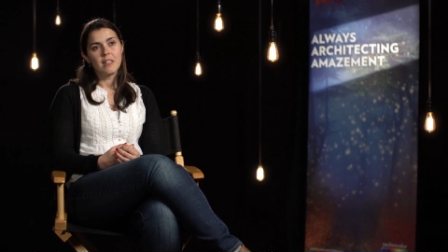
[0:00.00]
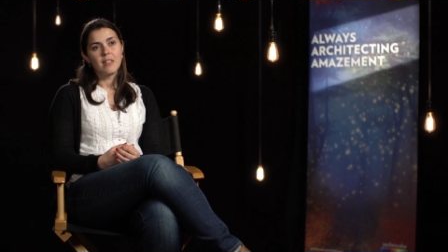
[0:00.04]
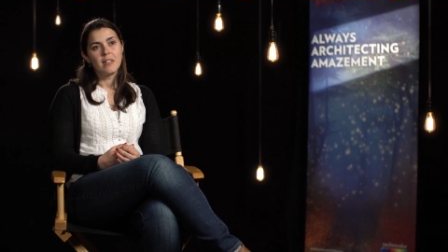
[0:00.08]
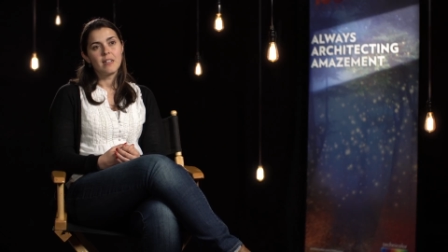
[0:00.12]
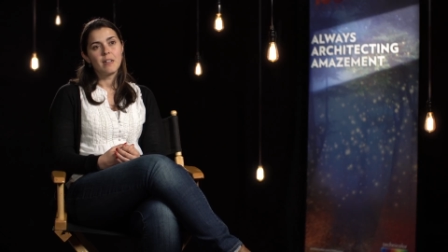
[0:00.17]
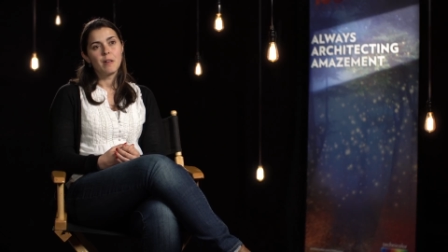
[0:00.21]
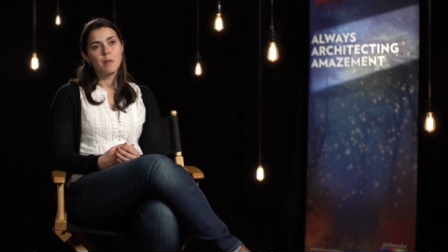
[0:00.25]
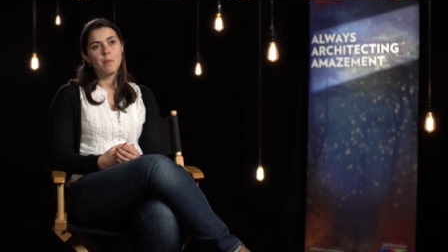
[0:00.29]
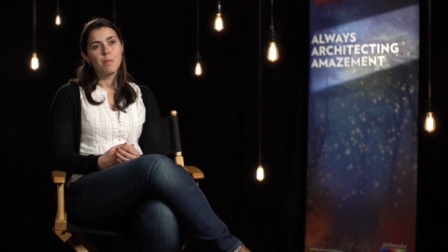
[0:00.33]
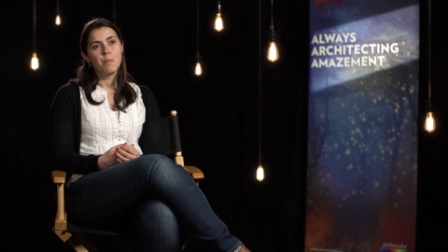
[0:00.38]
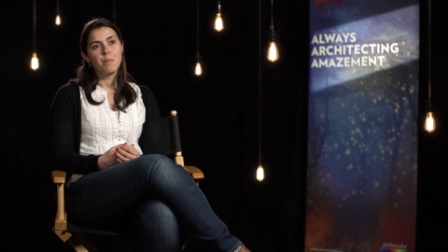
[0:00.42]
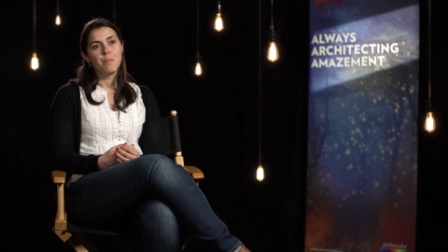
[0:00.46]

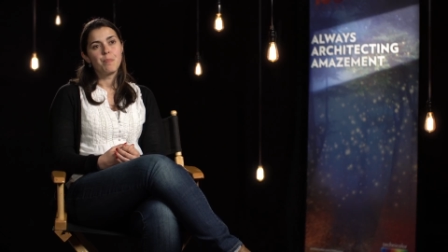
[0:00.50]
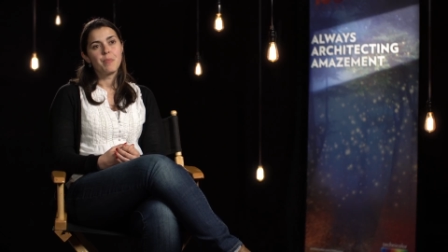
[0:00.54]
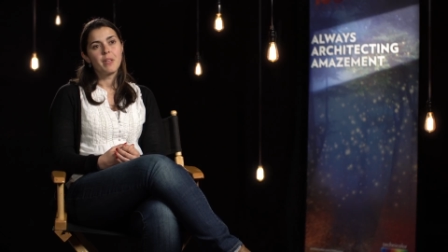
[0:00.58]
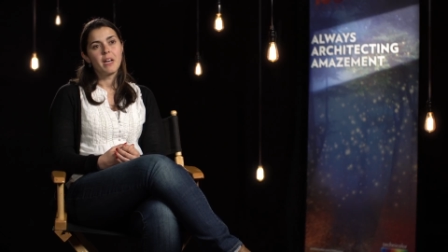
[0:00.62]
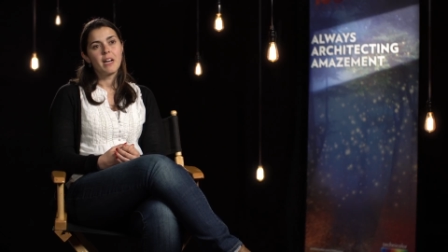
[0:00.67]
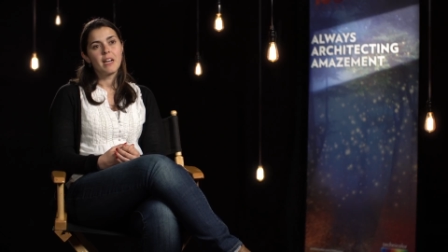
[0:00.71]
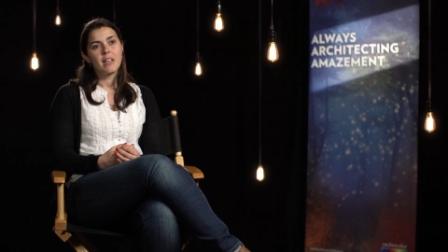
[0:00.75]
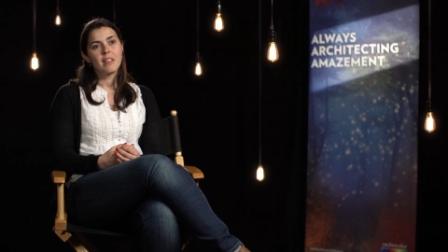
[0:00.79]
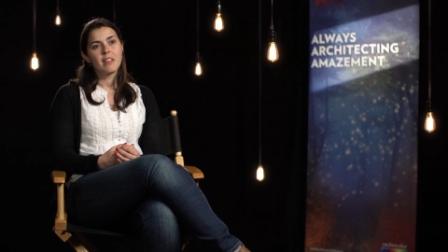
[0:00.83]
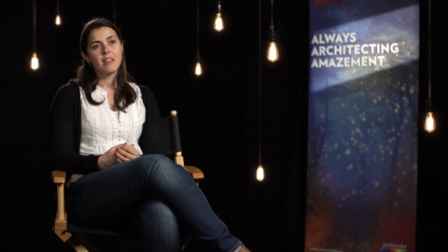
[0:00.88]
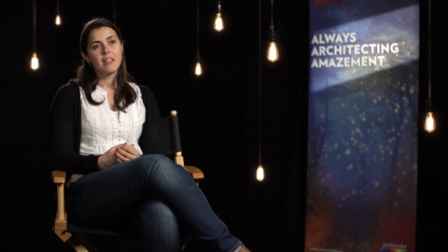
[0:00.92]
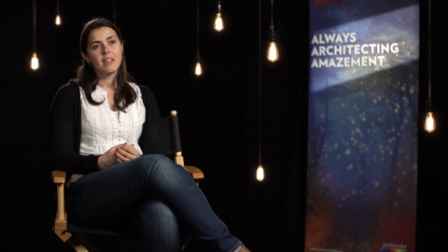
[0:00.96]
Um,
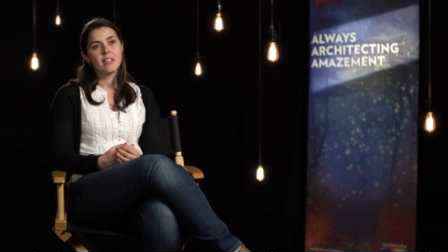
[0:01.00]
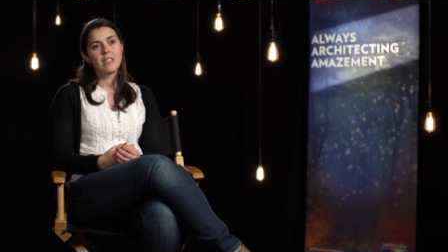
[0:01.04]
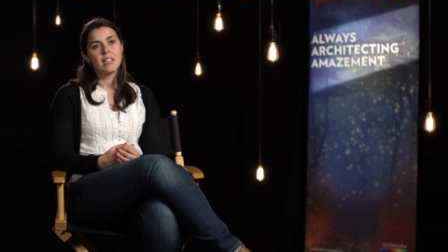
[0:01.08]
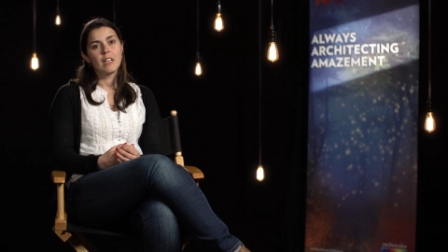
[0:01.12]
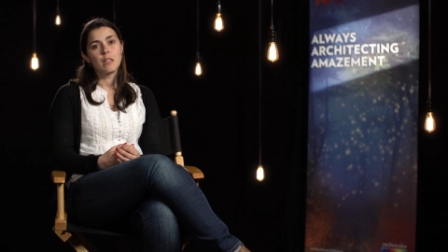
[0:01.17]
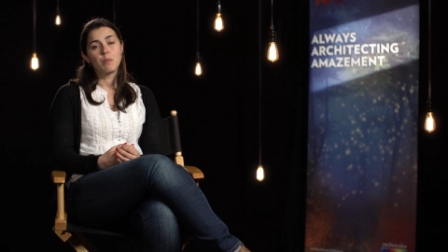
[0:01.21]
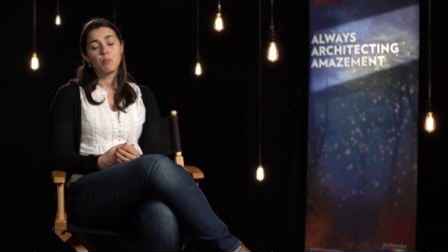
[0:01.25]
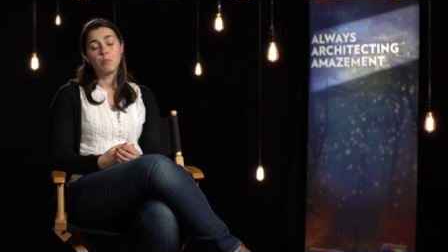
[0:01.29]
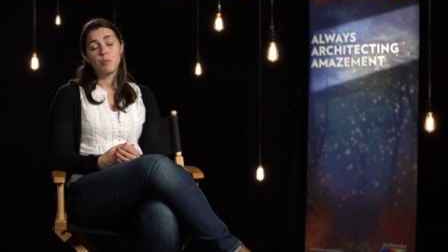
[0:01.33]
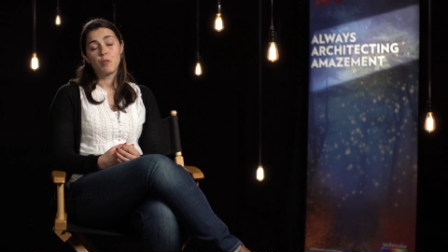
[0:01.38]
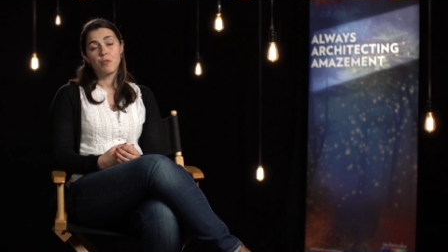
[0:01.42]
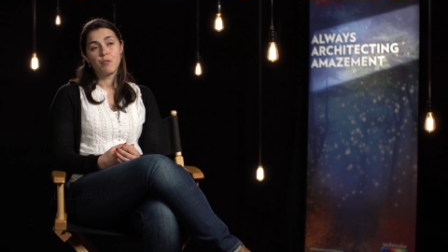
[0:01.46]
I think
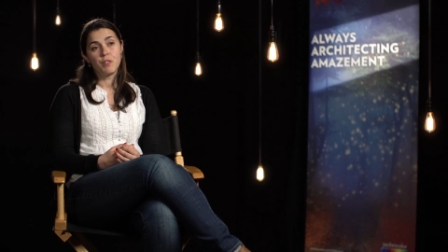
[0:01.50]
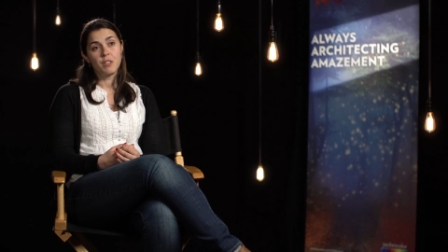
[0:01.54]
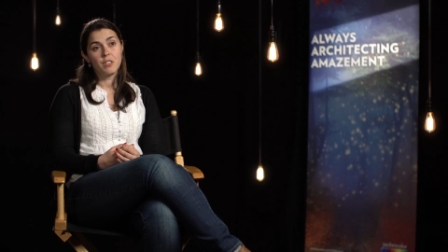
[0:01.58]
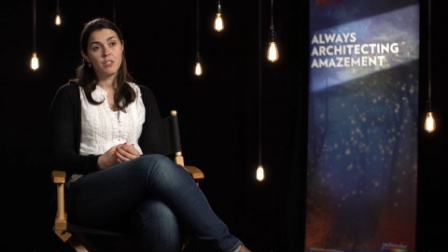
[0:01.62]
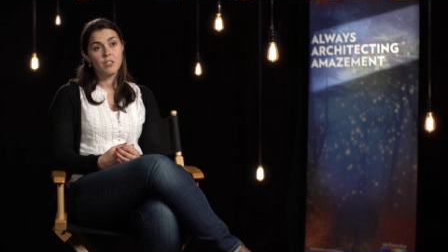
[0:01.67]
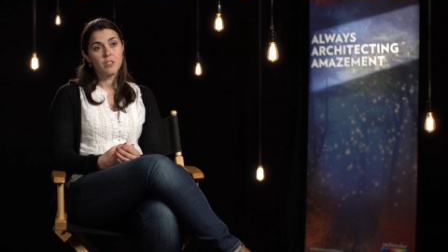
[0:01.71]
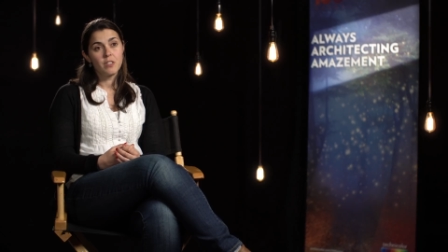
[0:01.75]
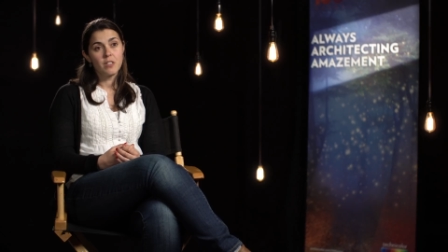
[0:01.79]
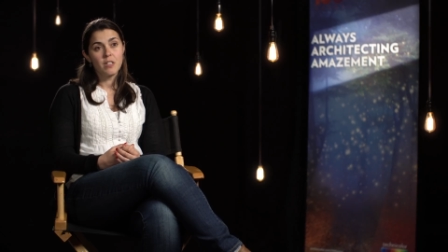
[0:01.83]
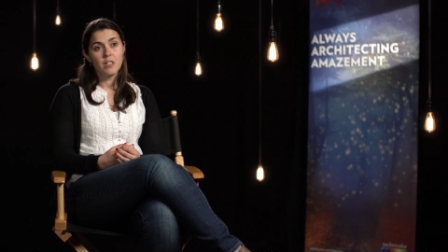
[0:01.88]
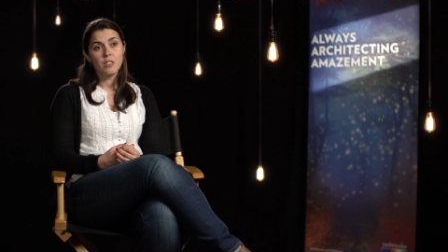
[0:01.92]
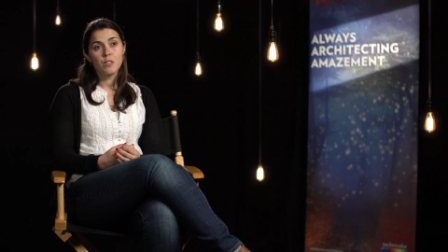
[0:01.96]
that
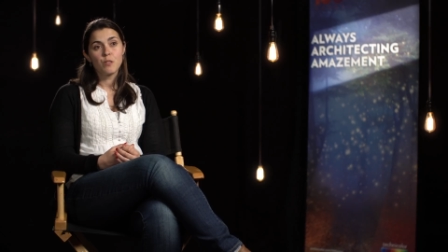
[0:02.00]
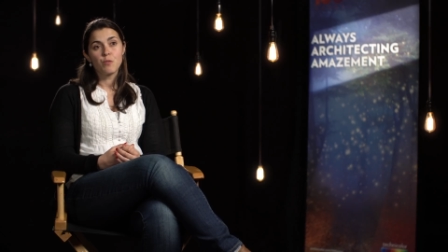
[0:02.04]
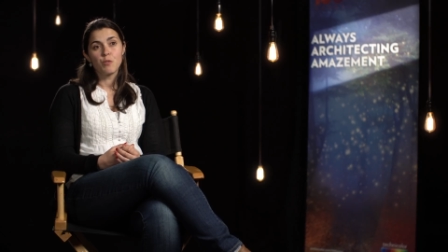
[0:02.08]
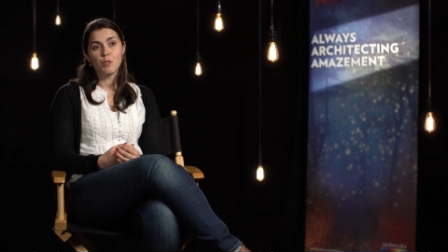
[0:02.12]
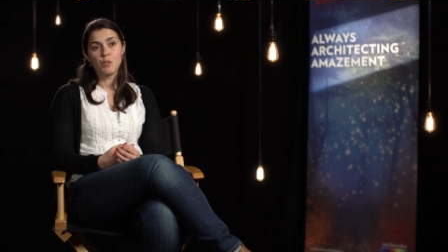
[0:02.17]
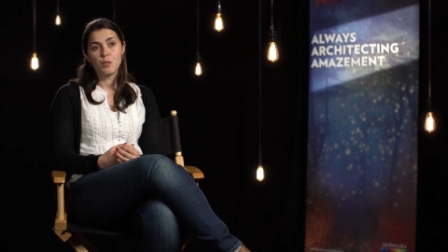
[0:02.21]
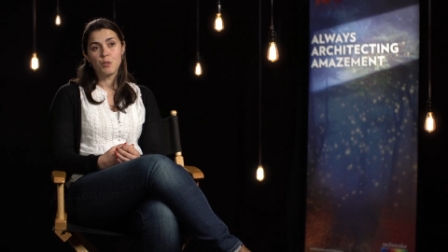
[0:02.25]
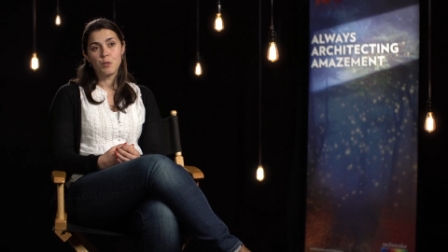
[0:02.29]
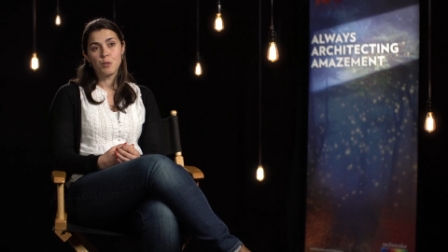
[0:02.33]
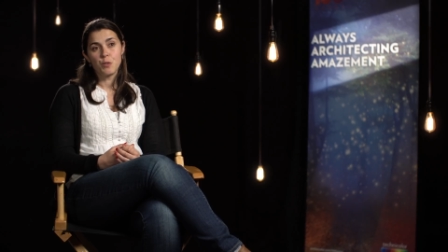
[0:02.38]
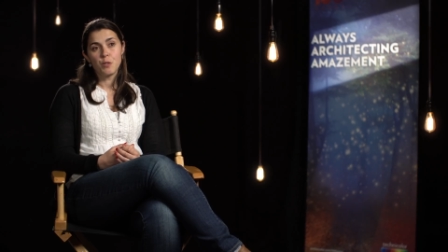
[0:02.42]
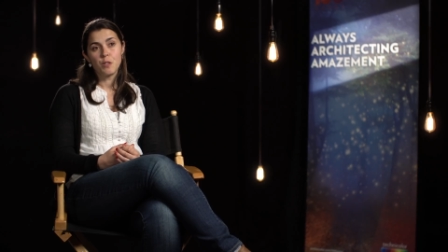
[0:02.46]
professionals
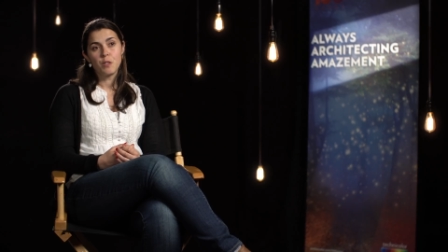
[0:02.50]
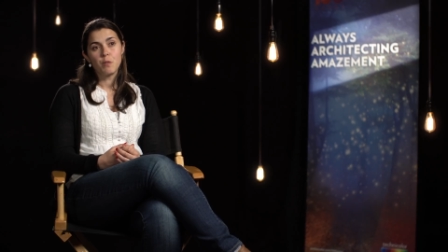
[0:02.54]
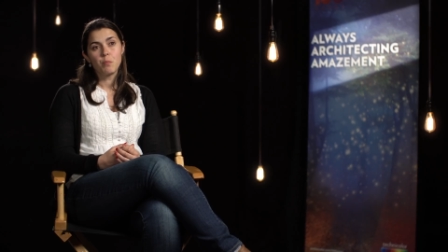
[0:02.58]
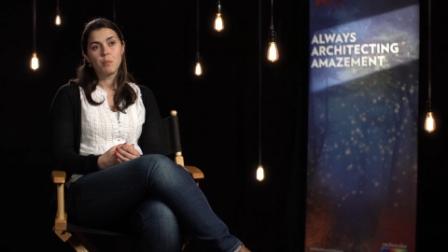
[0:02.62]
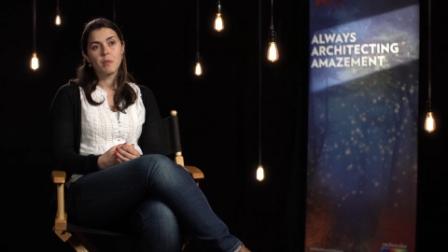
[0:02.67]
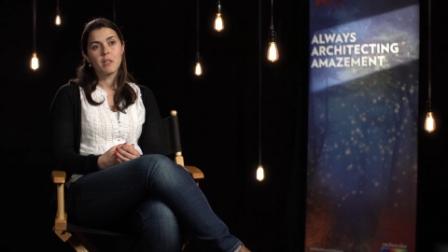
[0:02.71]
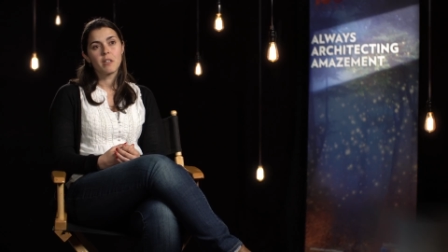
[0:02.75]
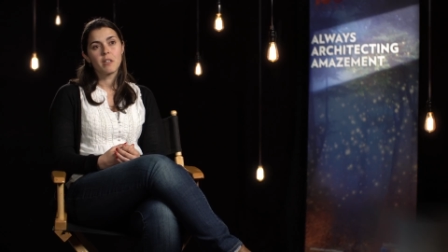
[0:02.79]
for sure,